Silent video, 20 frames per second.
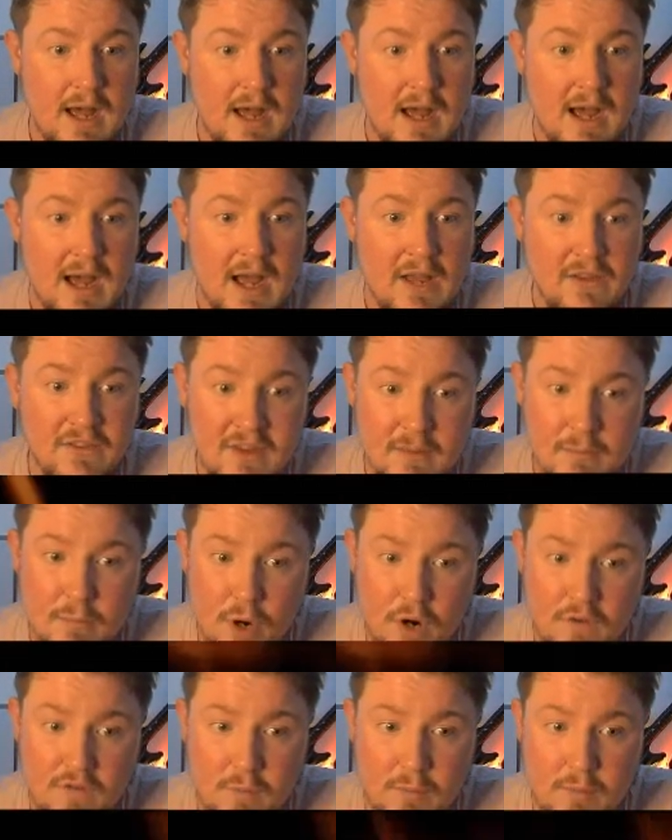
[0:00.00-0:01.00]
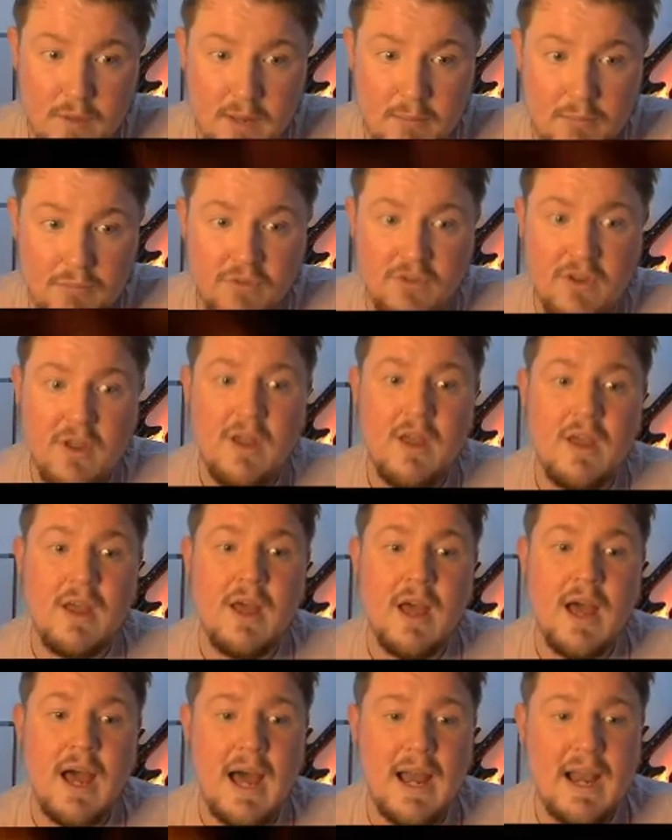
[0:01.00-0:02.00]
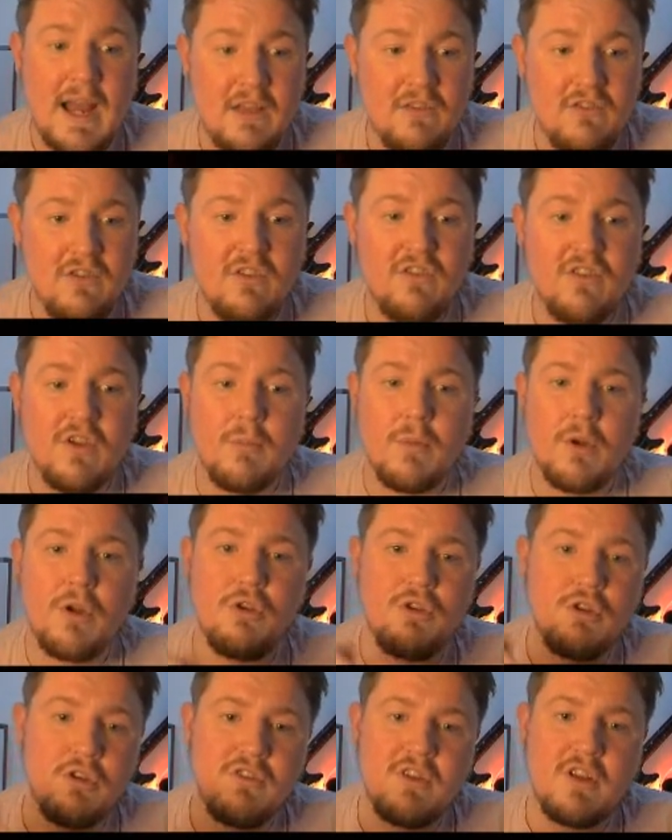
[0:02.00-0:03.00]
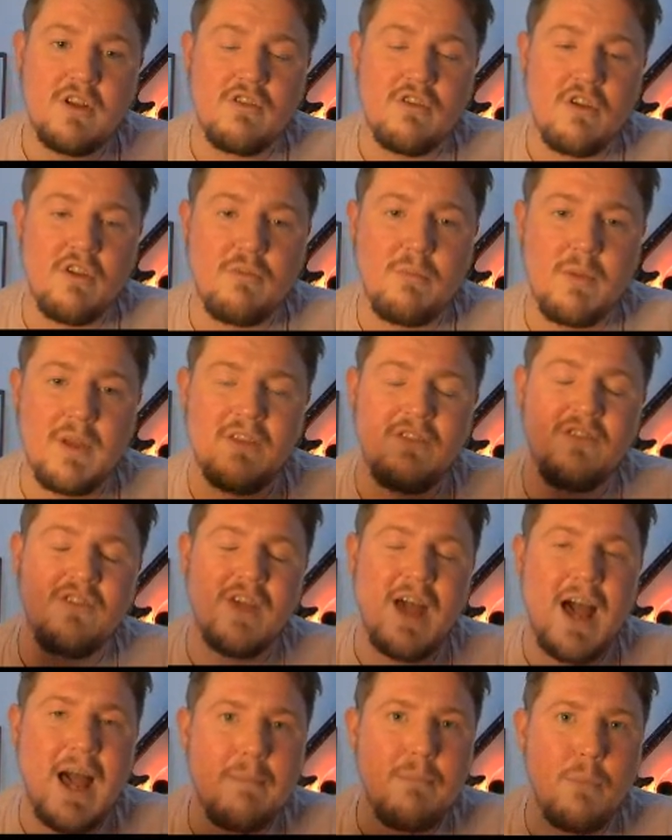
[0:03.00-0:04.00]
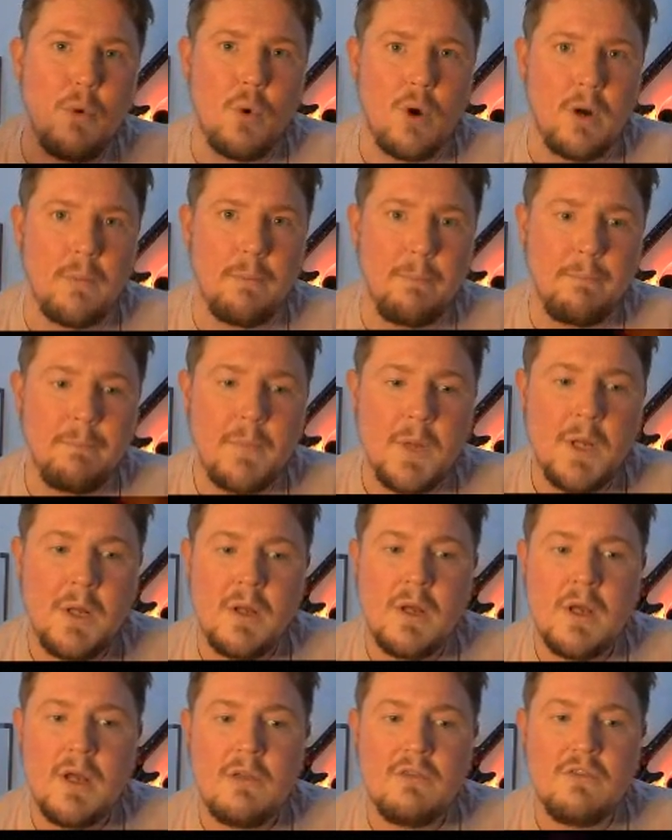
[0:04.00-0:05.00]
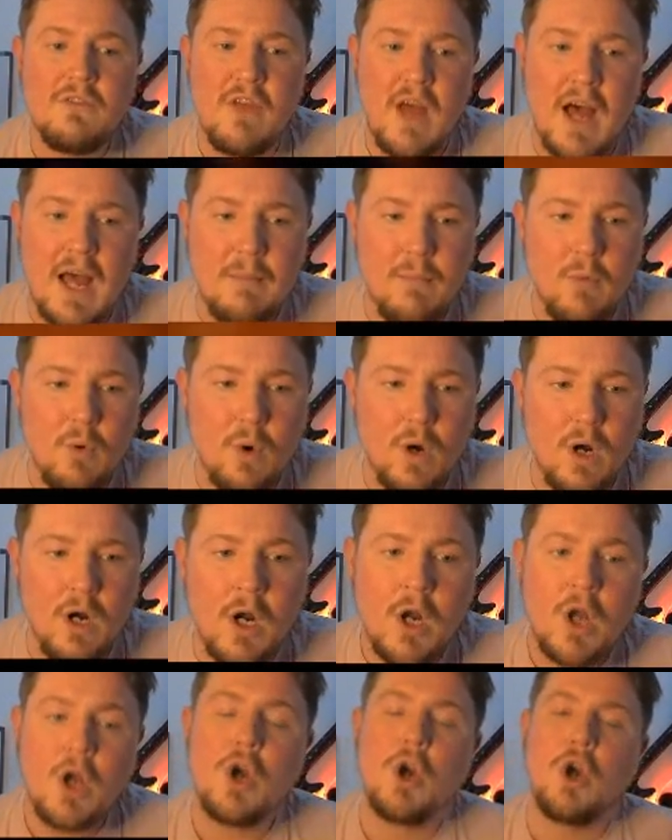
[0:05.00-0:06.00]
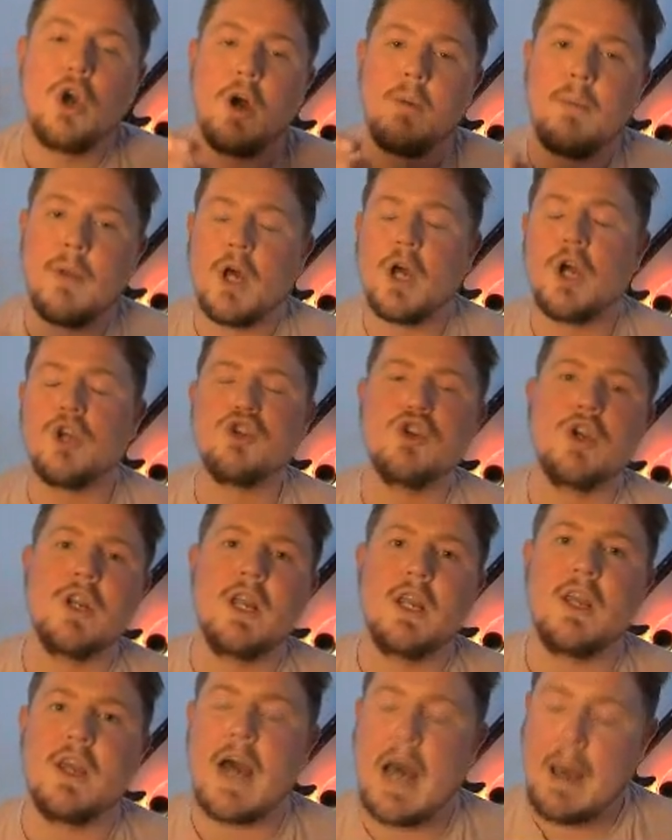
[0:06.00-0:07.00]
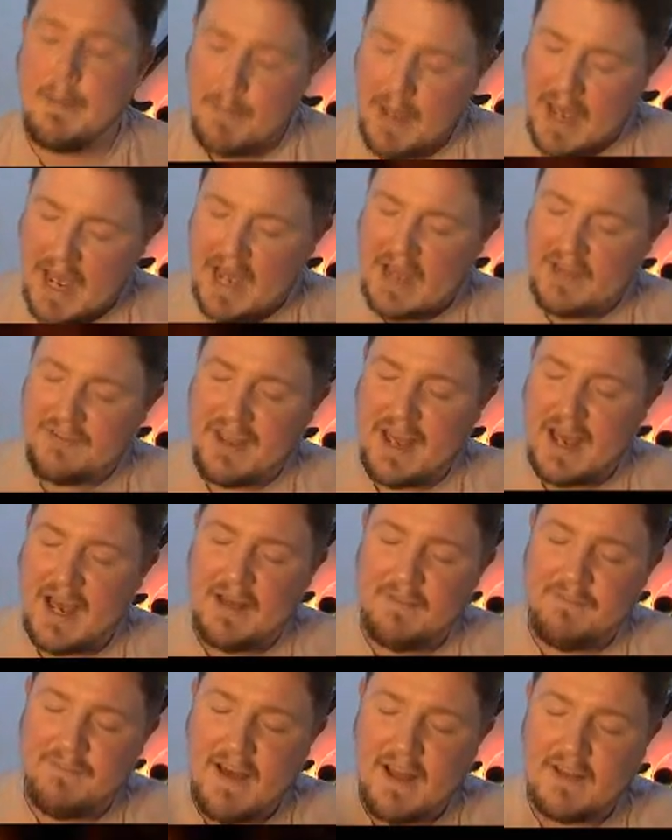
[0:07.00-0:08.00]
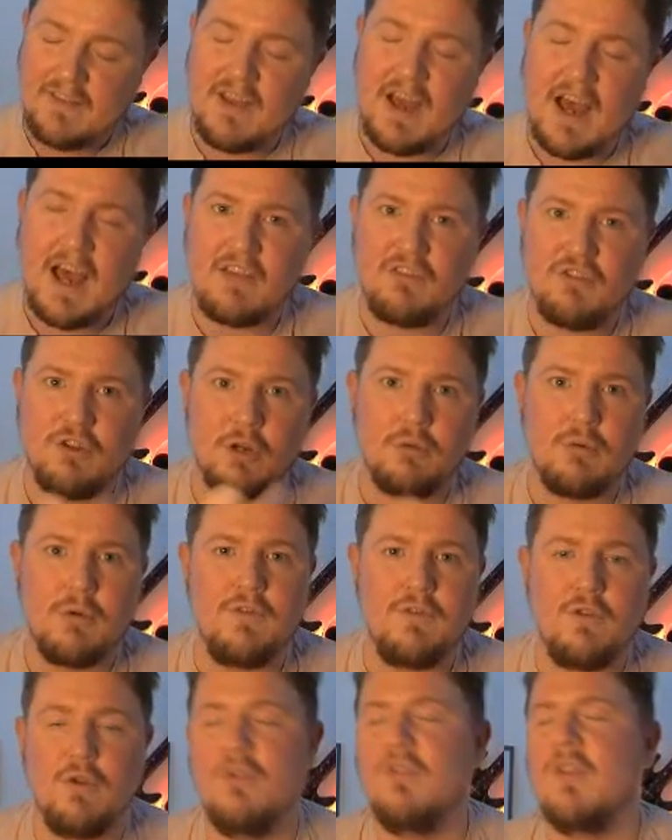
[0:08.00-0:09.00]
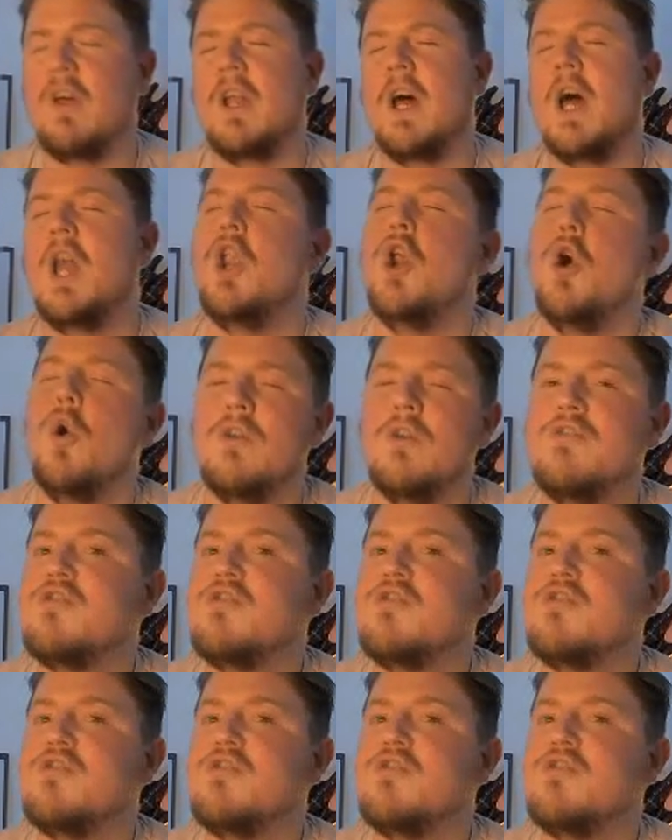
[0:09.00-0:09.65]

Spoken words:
I see Marvin Mims, and I see someone who does interest me. It's Sky Moore. Sky Moore, coming out of training camp, has had fantastic reviews, and I know it's